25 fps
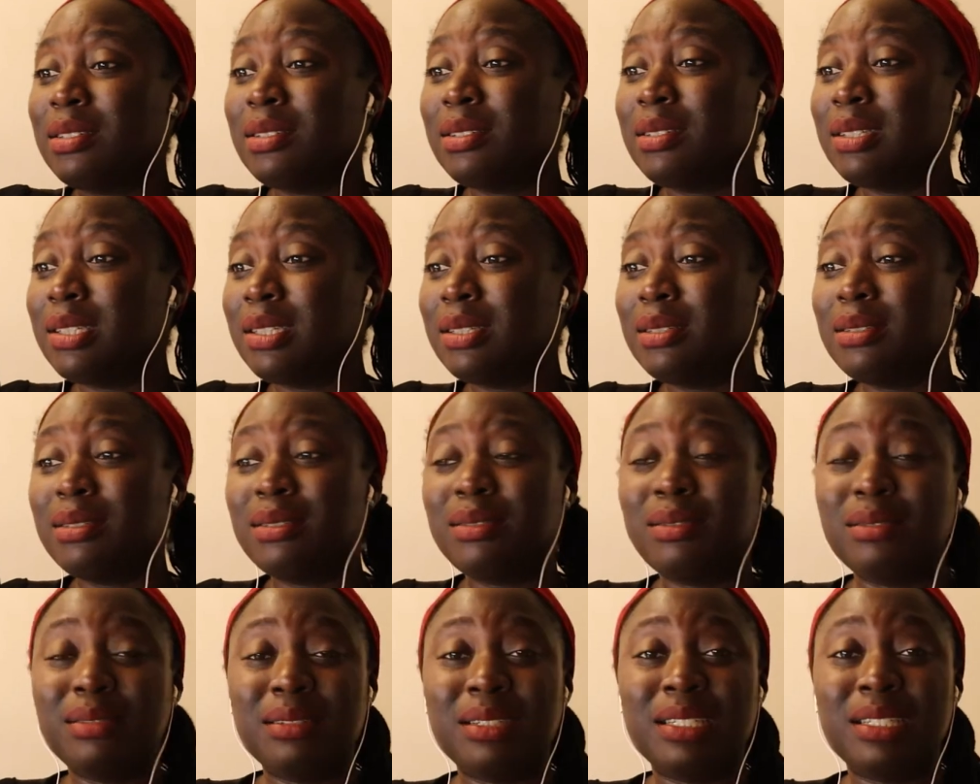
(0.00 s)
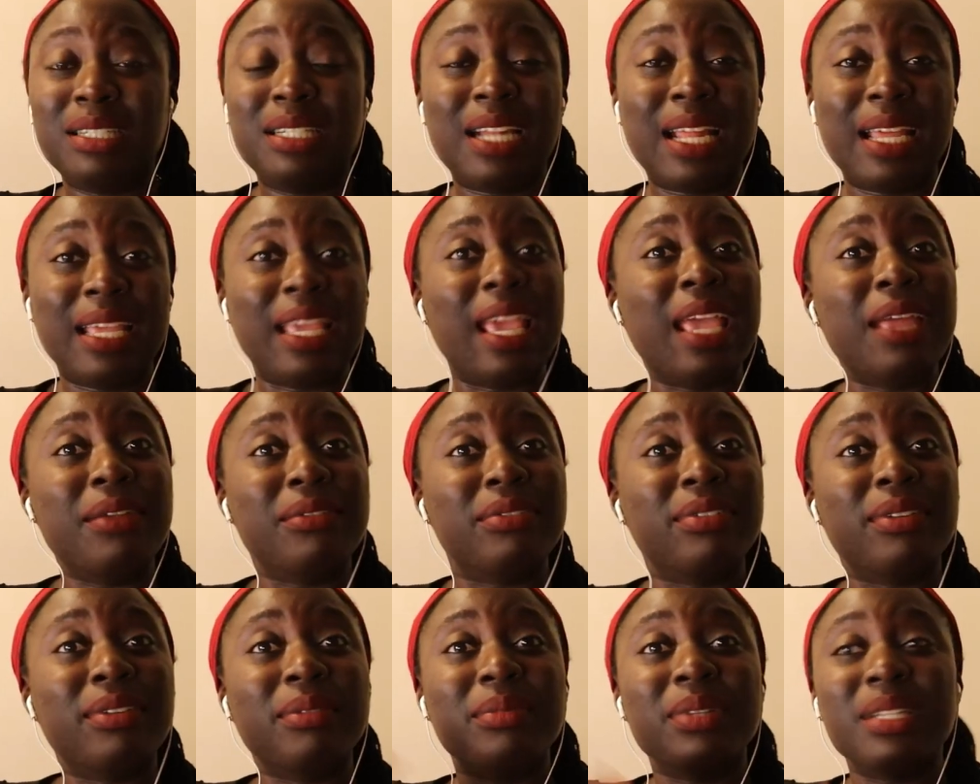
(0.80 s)
what did I gain
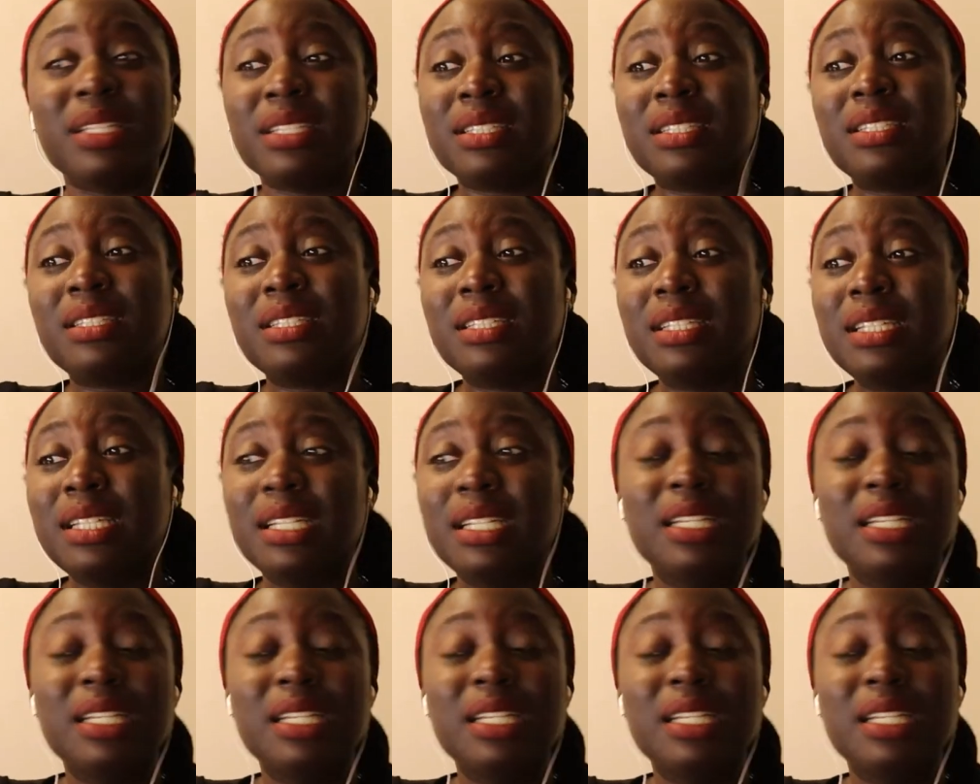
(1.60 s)
from this?